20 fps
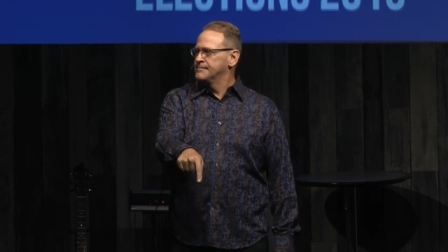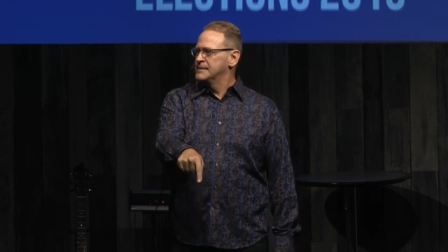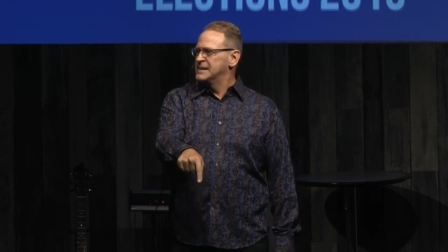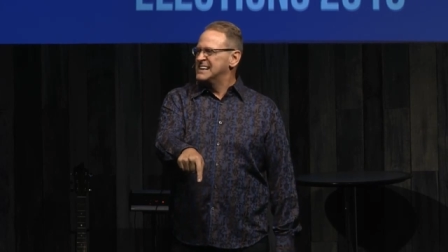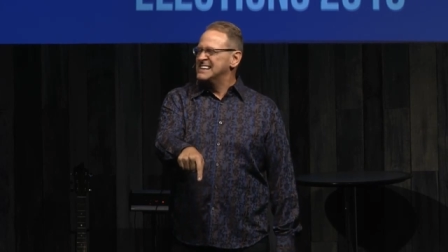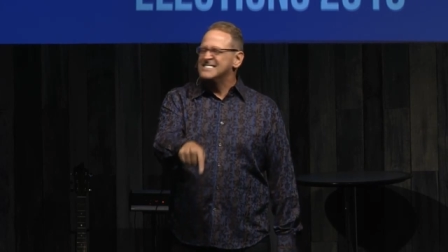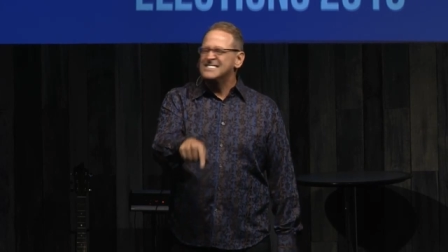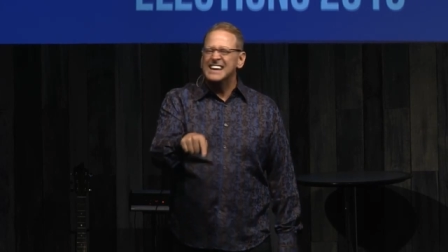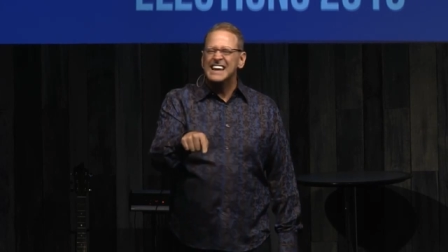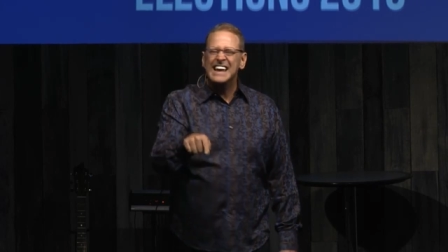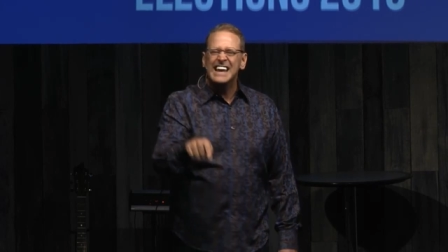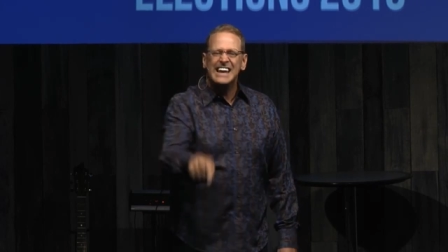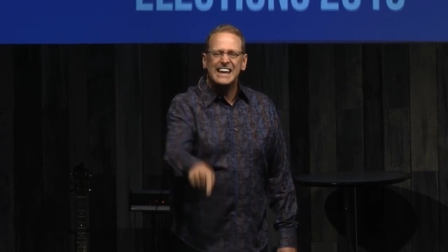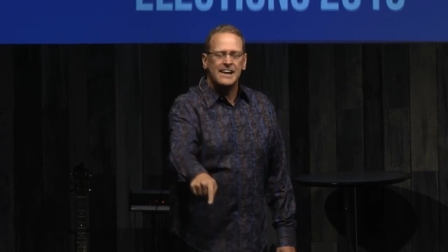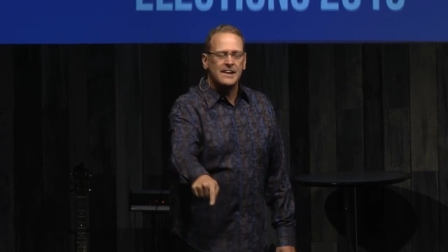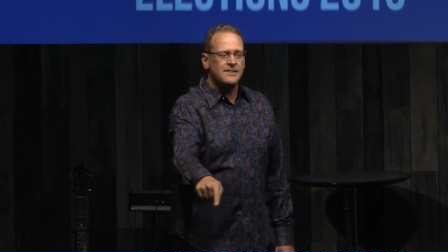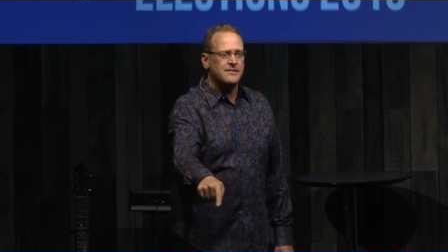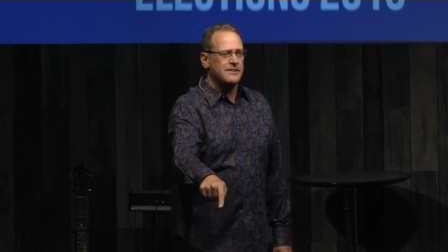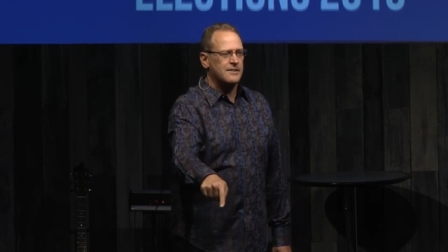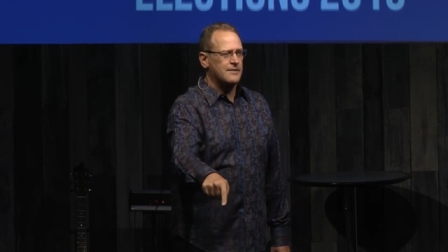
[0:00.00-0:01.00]
He's in
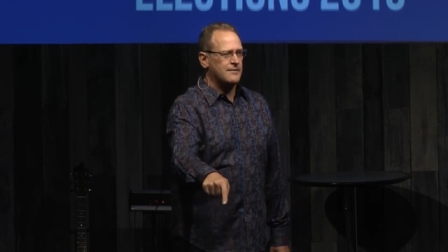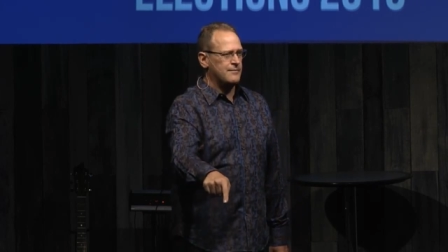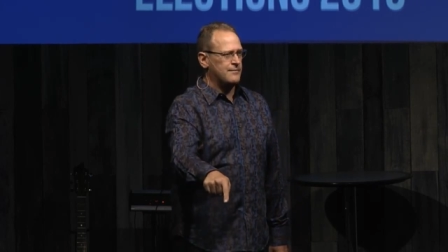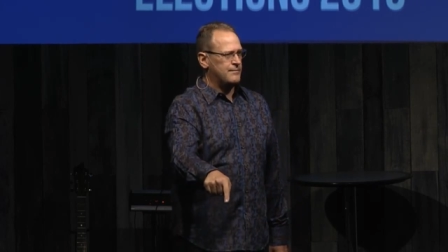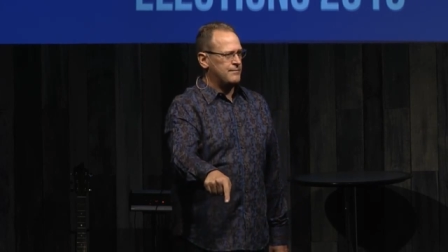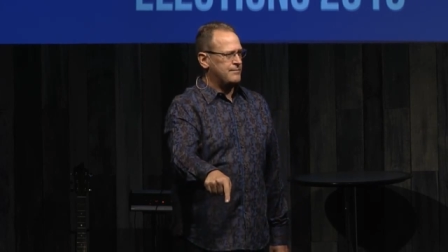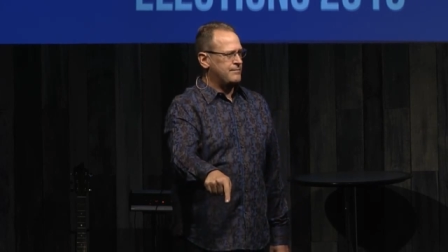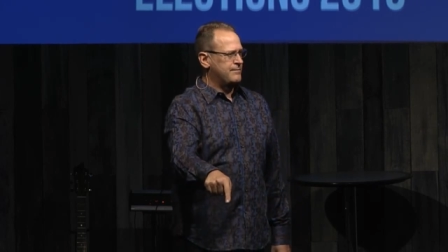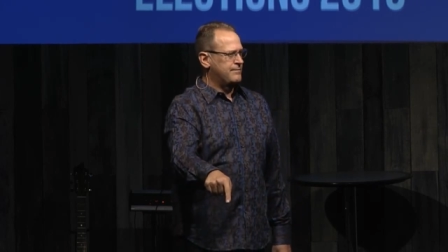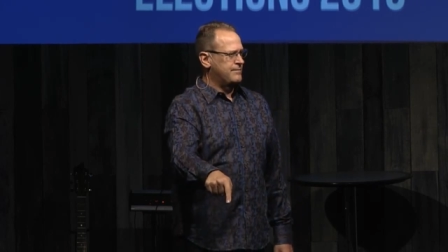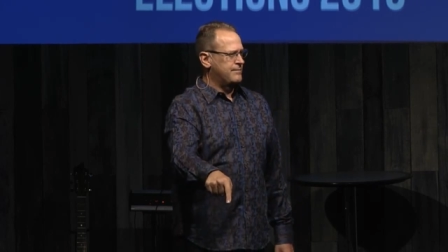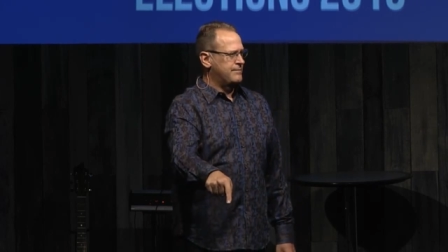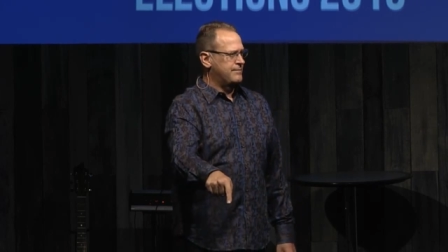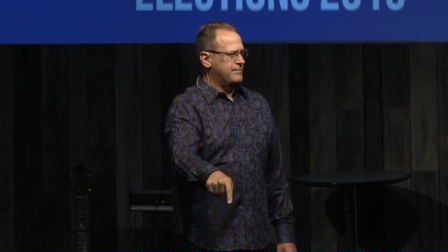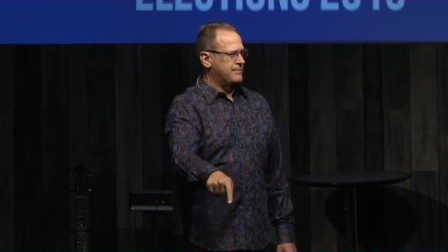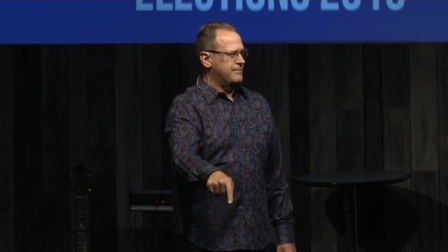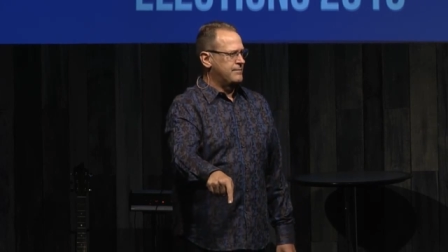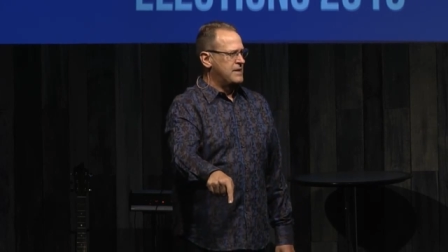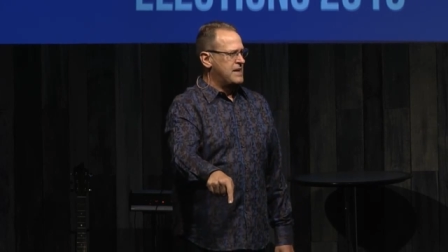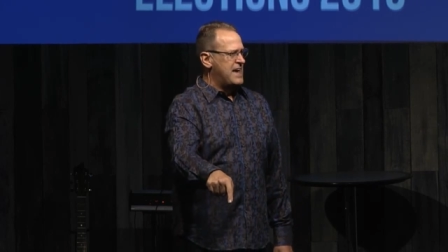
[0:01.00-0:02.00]
it.
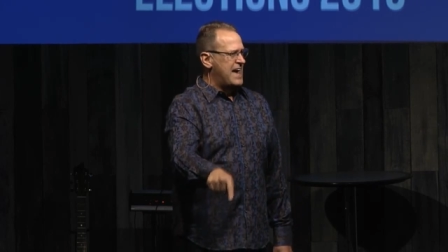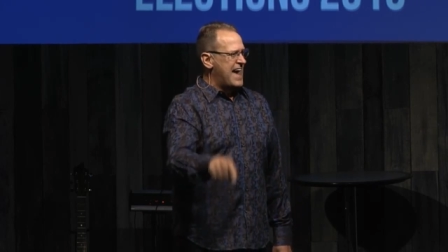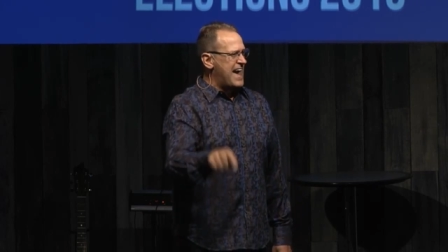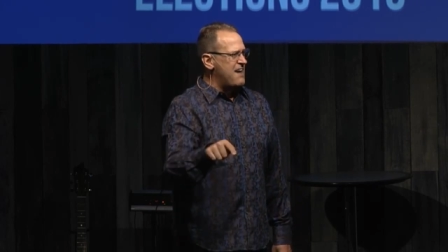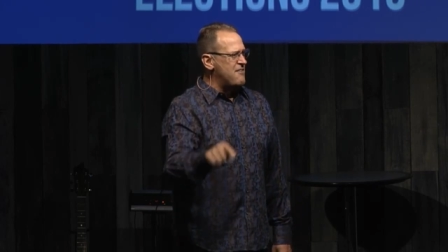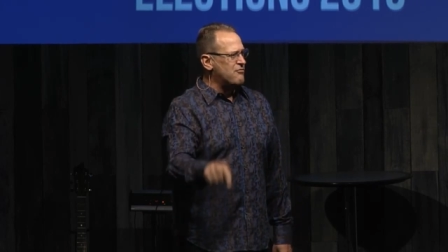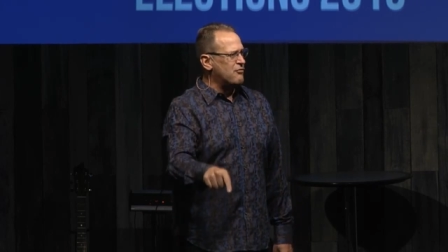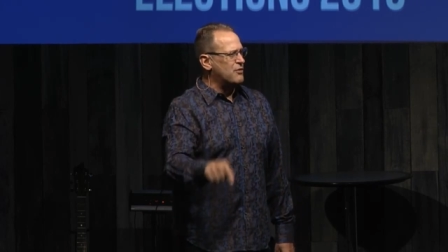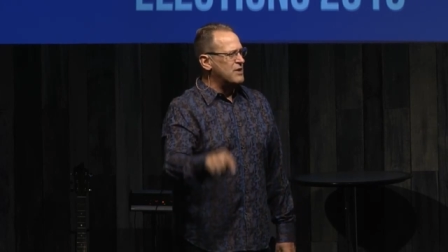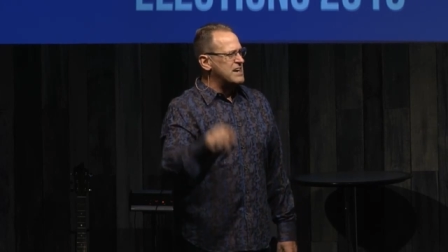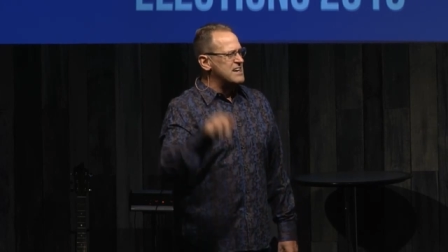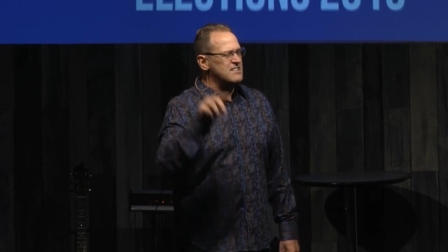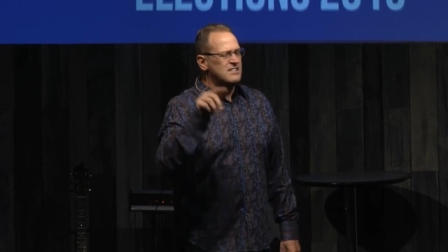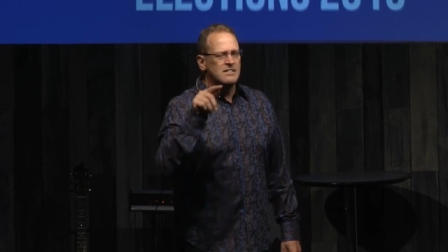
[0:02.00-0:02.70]
Every